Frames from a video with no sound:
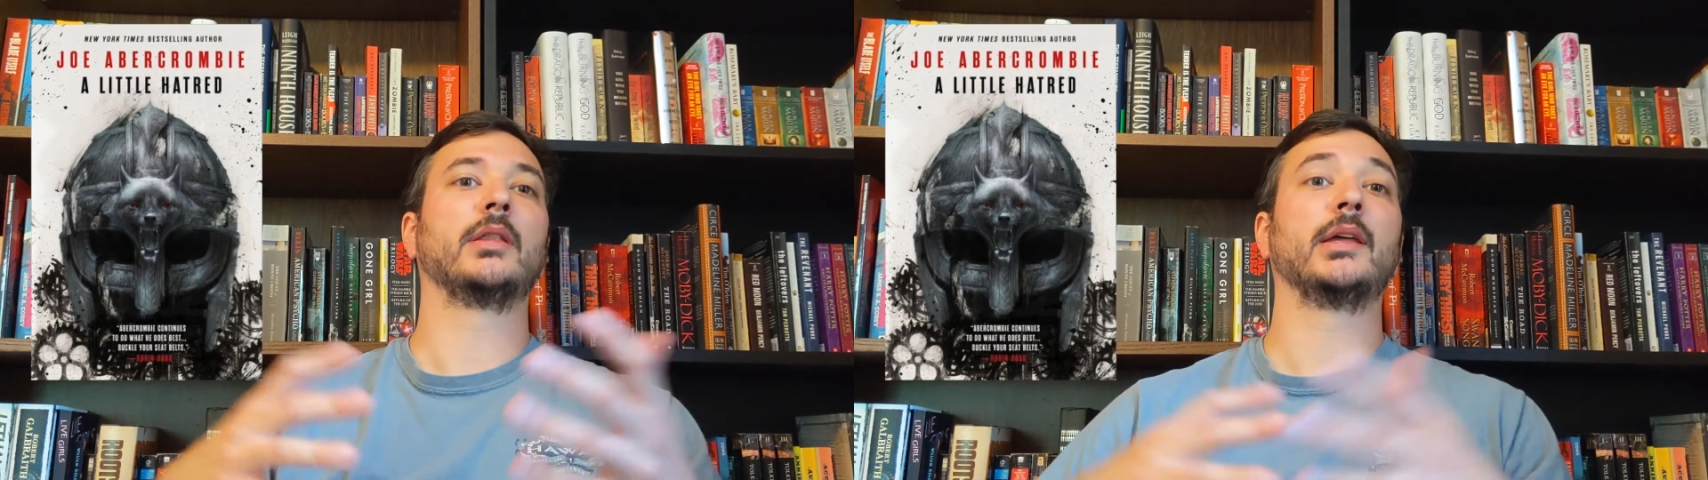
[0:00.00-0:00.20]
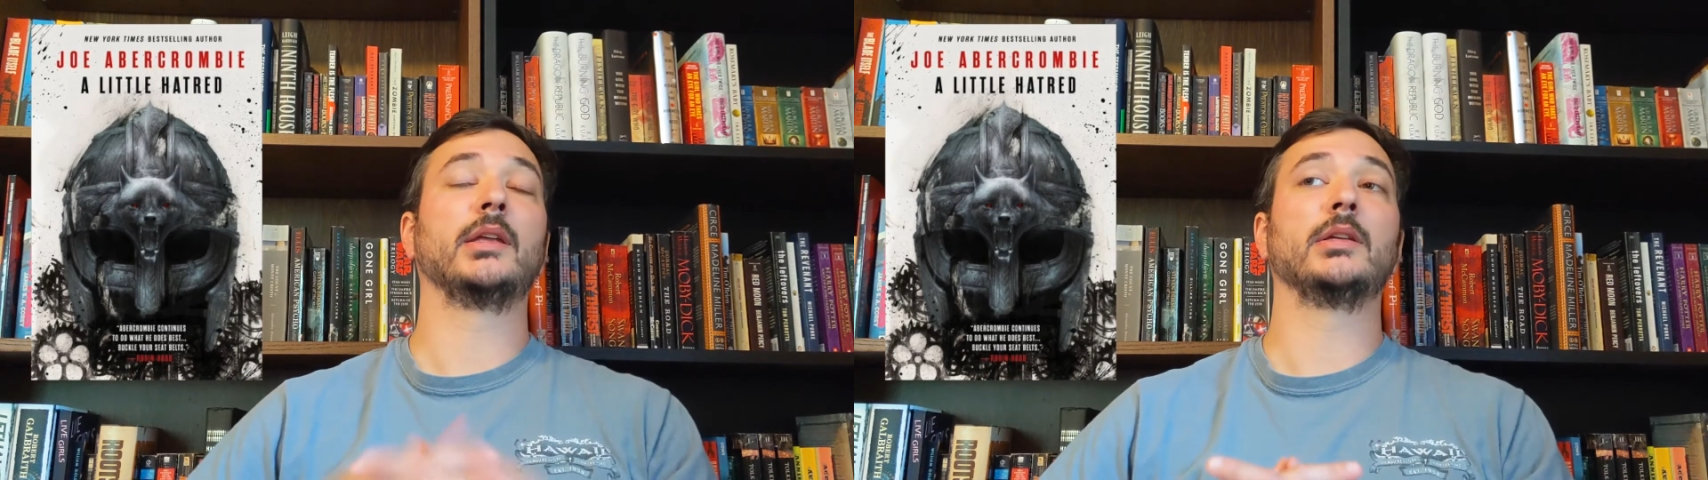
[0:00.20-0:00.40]

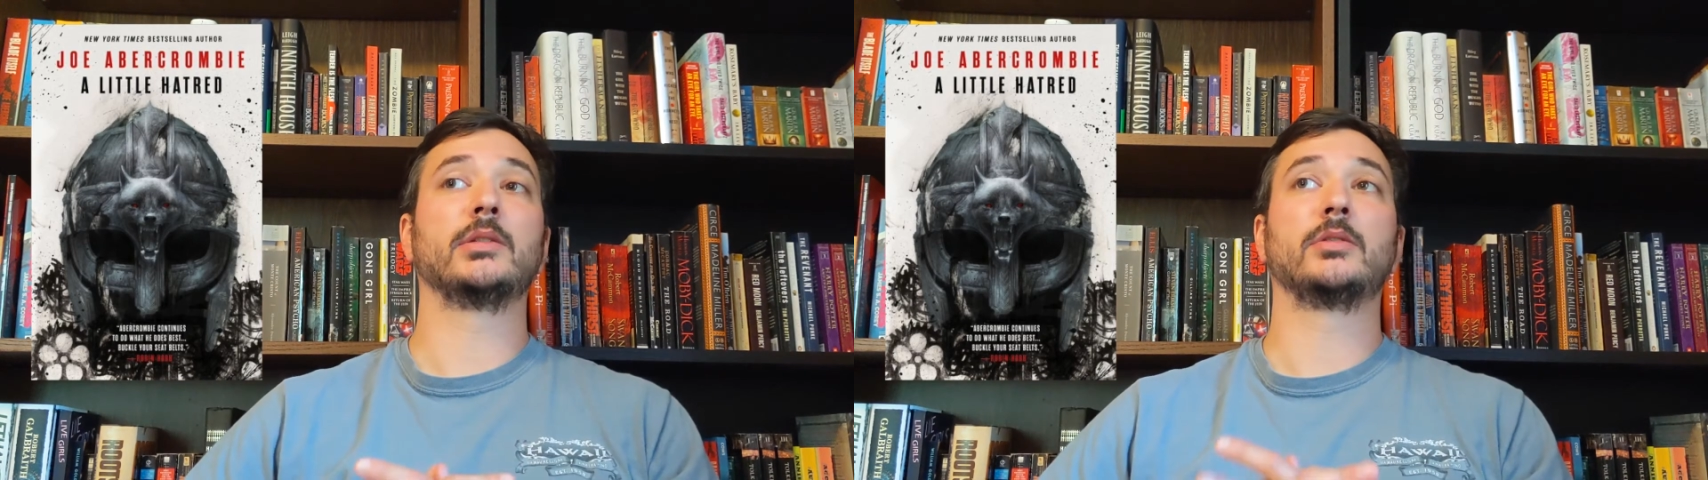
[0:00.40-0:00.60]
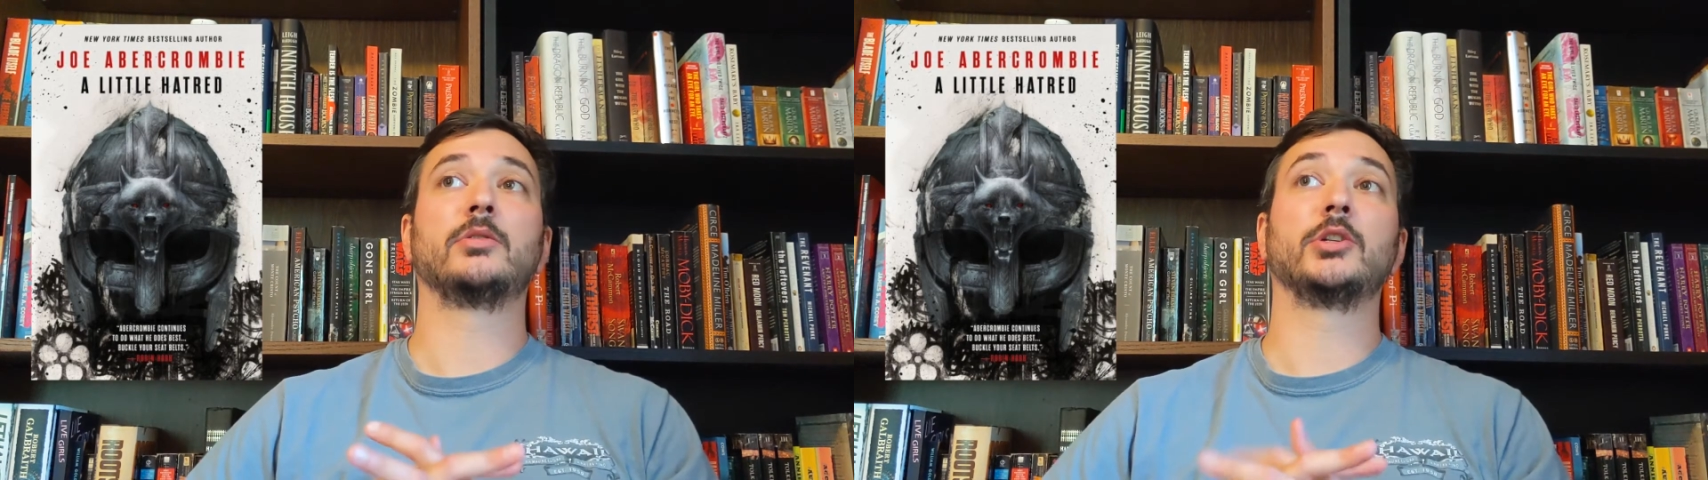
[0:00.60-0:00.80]
that
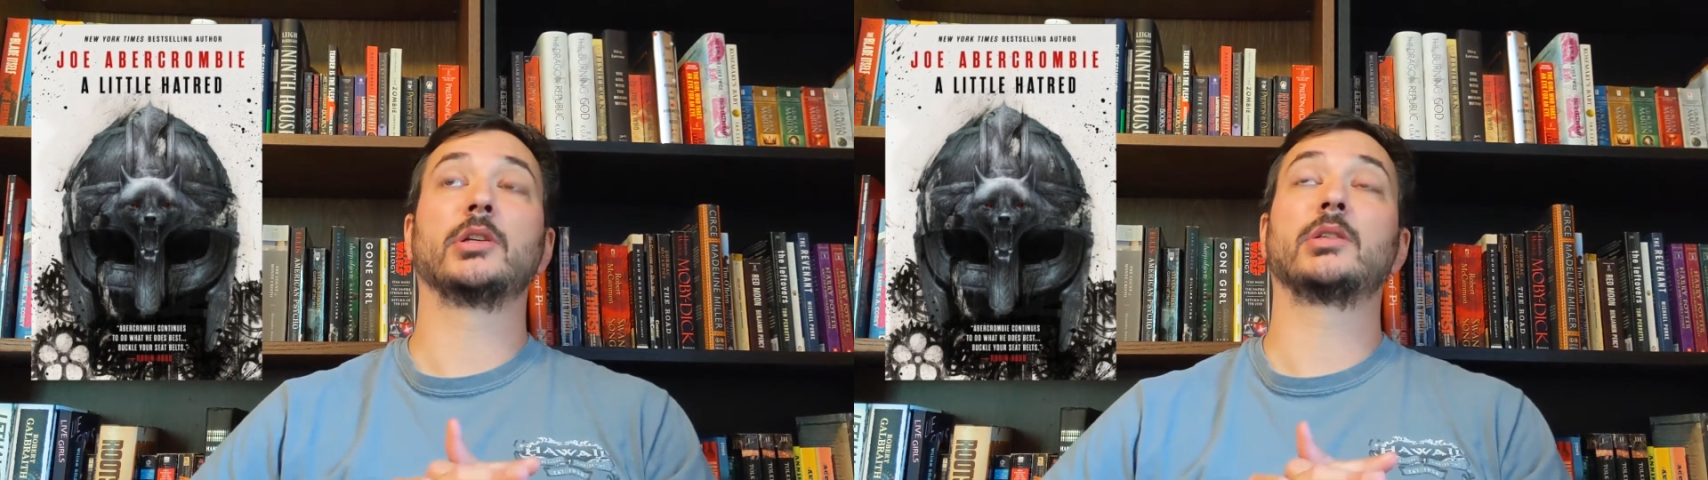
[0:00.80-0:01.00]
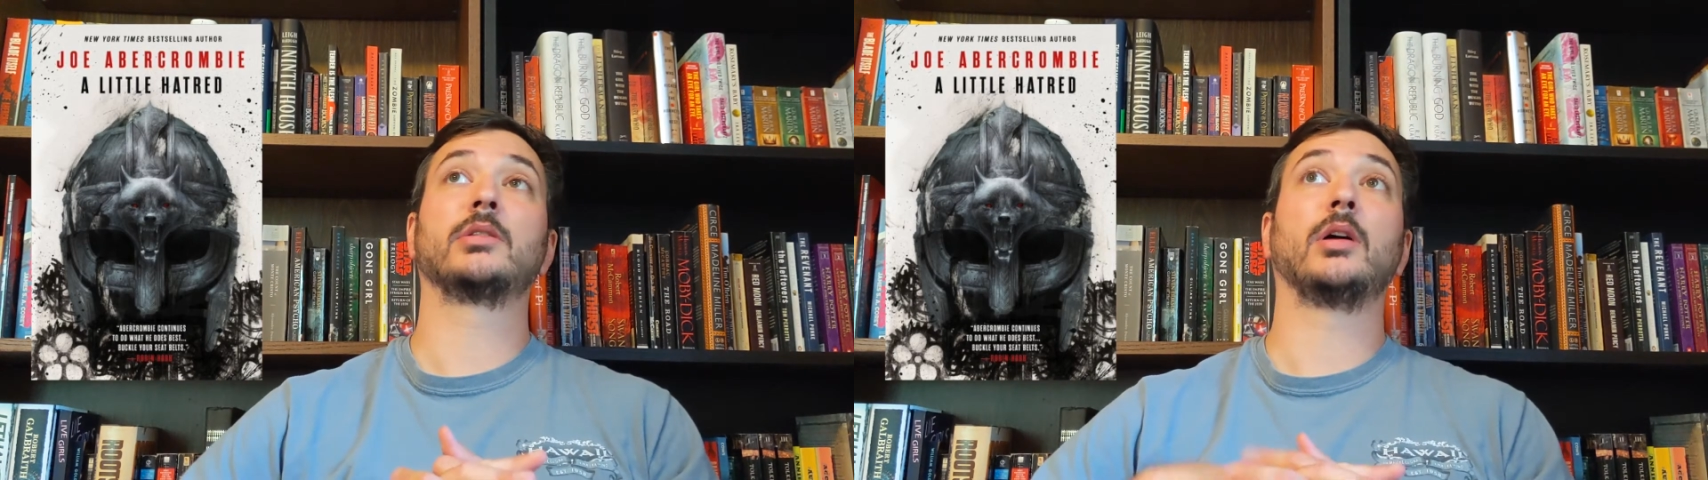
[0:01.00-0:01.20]
is
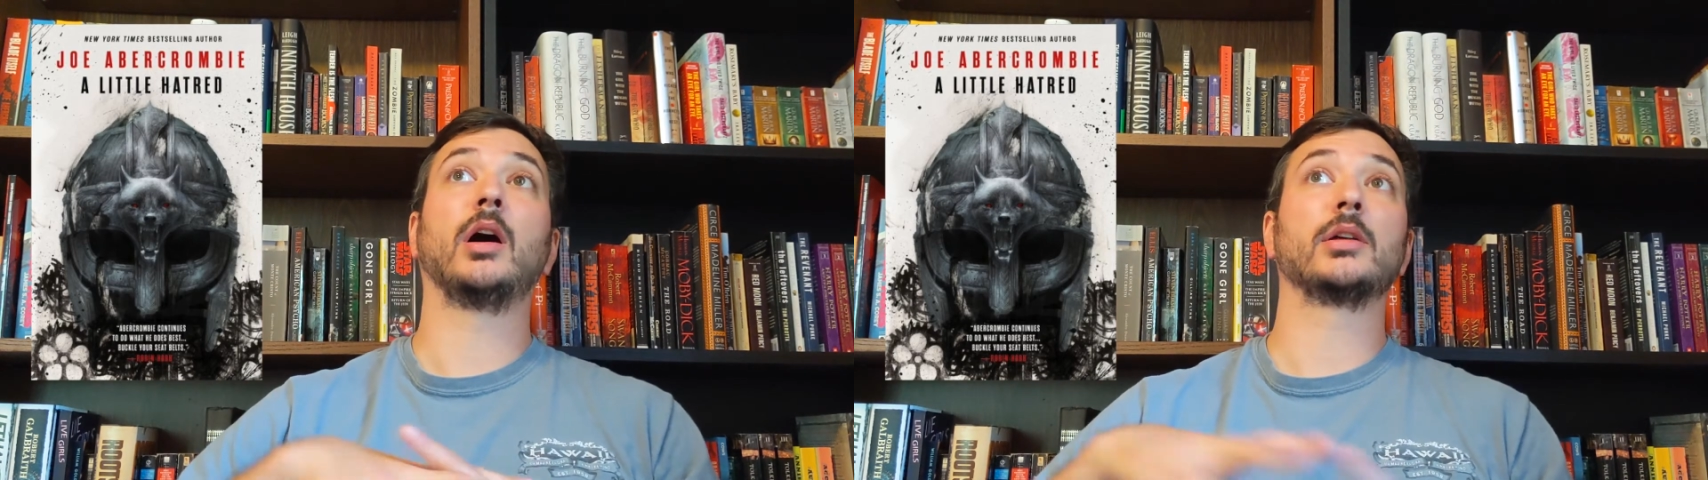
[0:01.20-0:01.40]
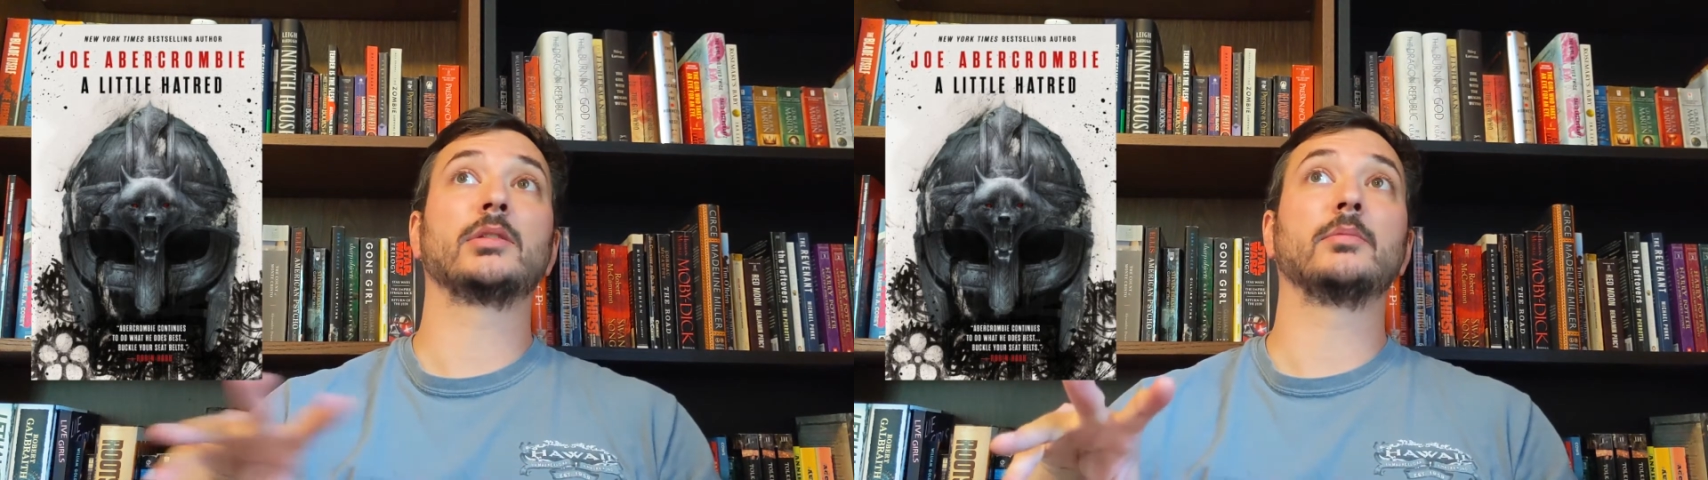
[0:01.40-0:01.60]
just
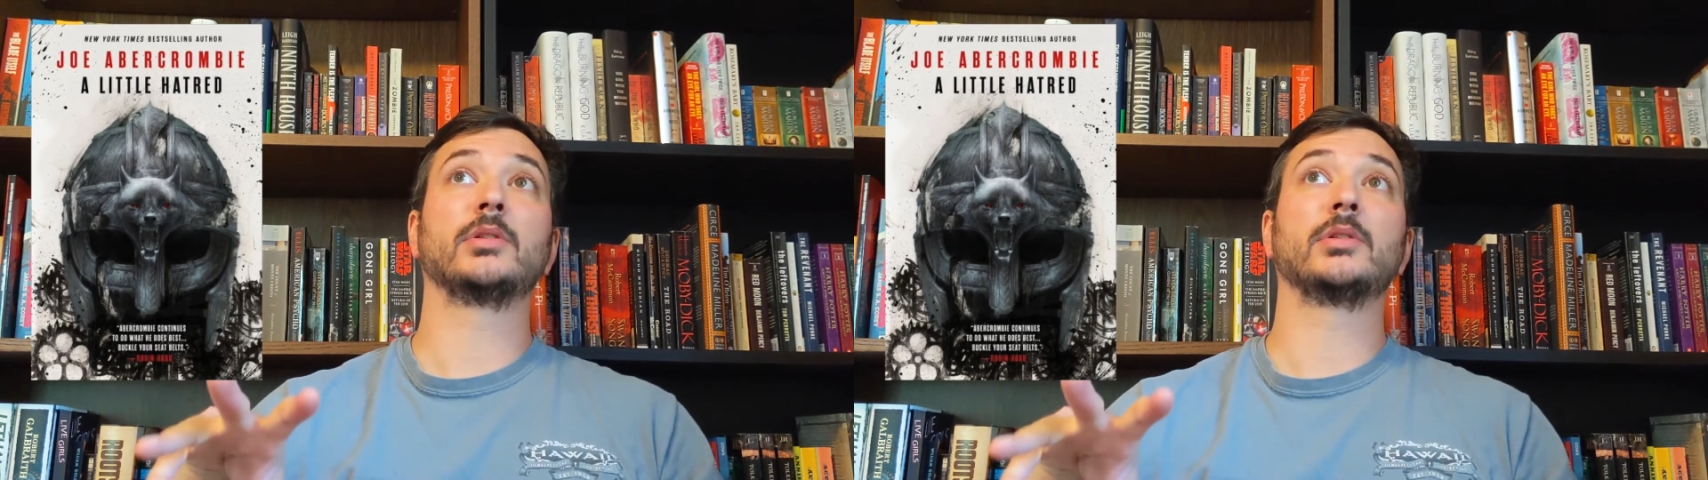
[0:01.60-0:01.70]
awesome.